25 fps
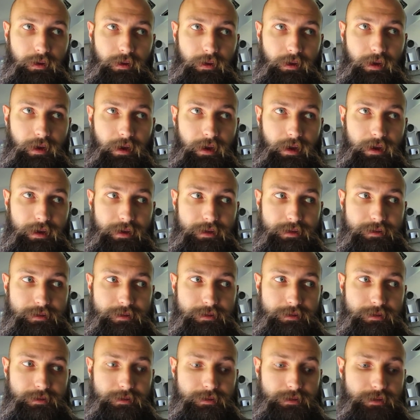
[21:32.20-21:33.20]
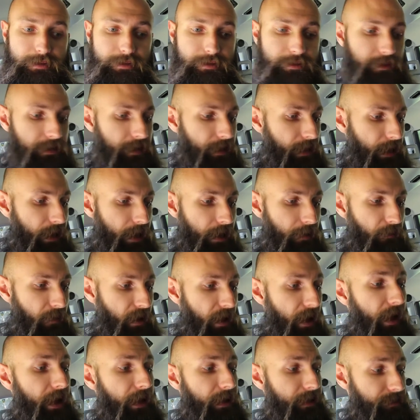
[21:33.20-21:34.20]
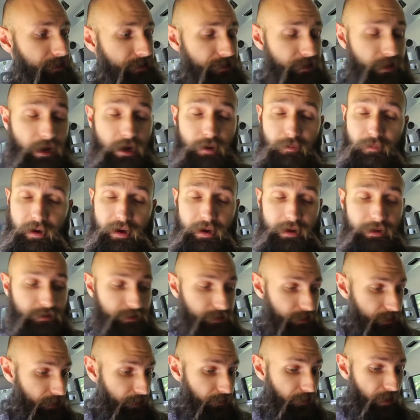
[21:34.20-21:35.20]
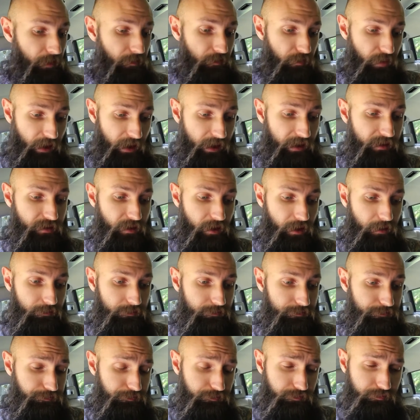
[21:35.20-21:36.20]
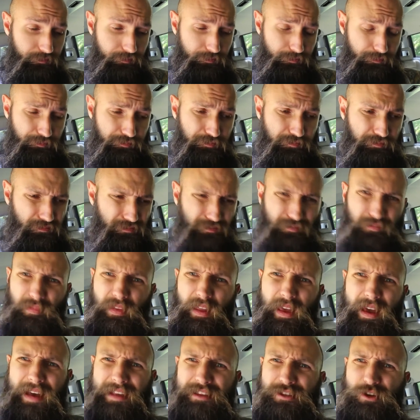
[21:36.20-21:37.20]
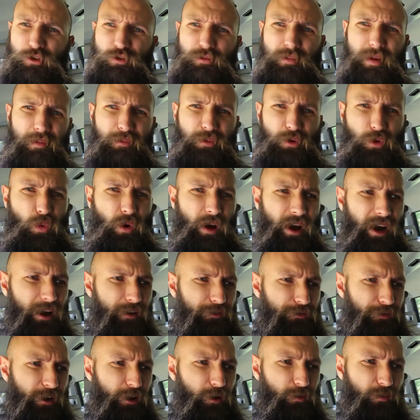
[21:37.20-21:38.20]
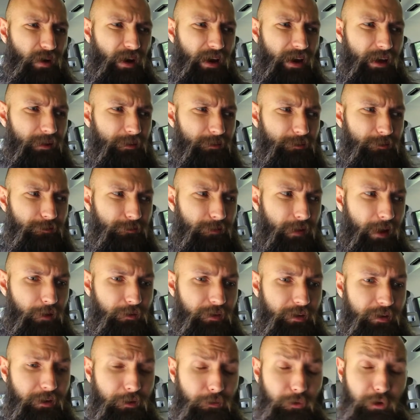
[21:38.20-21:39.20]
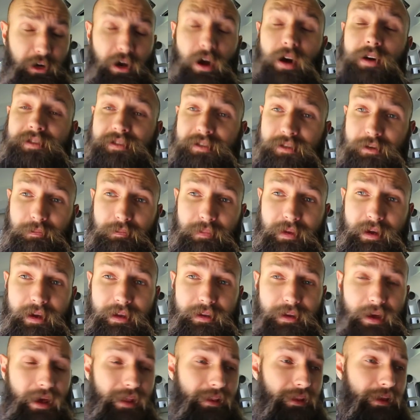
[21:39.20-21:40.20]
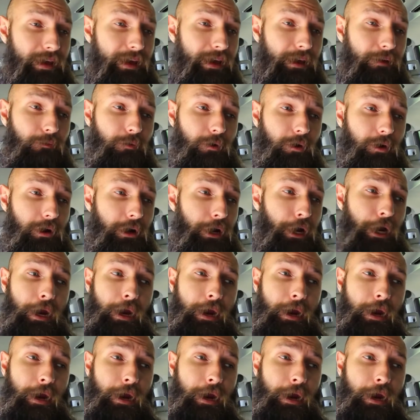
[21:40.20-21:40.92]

and I might buy them. I don't remember where. A friend of mine found that they were custom made, and they were